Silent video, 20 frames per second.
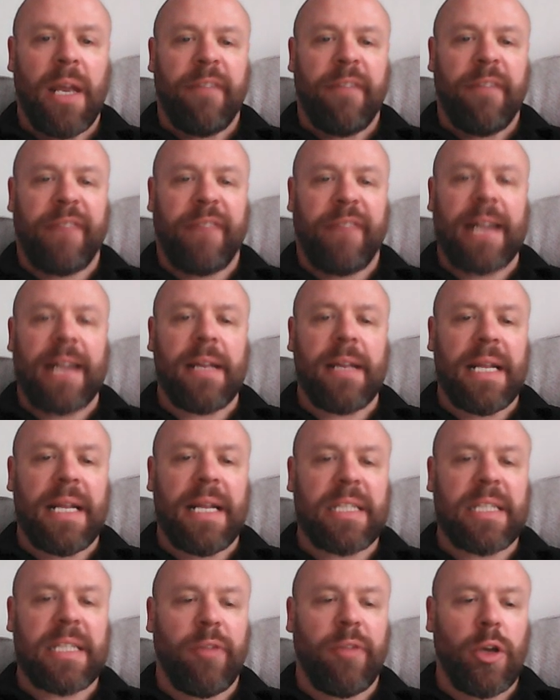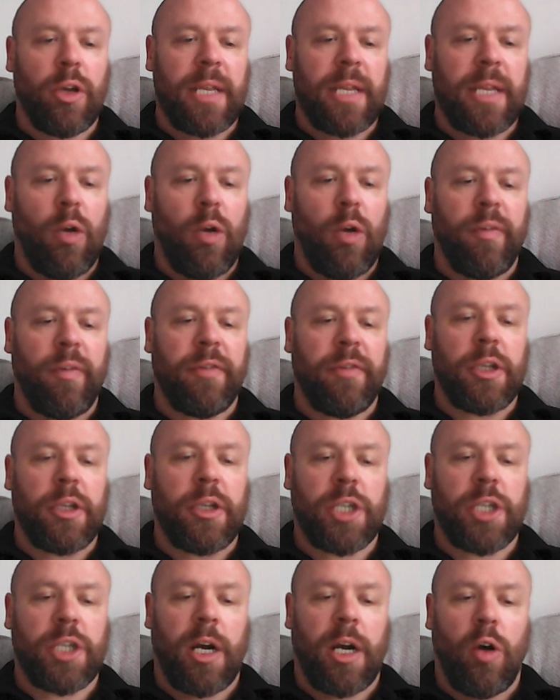Finally, let's have a look at the overview
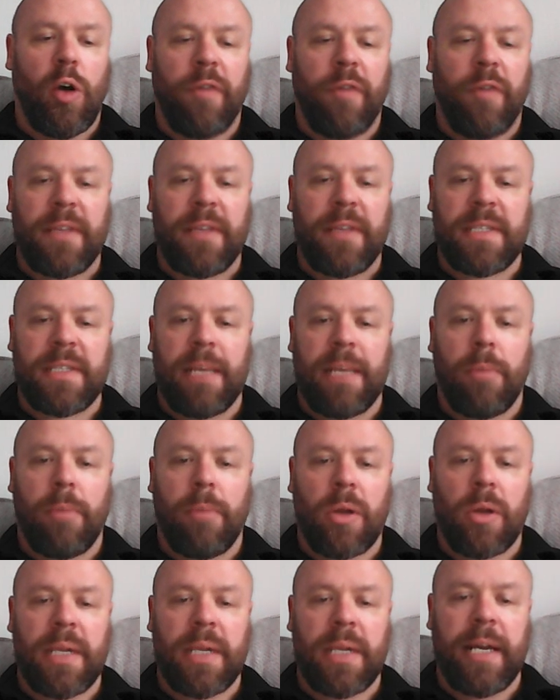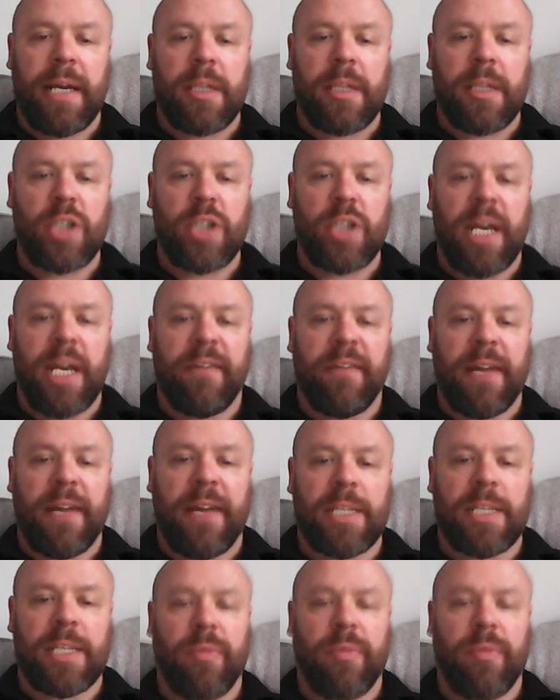chart of the same model here, the GFS.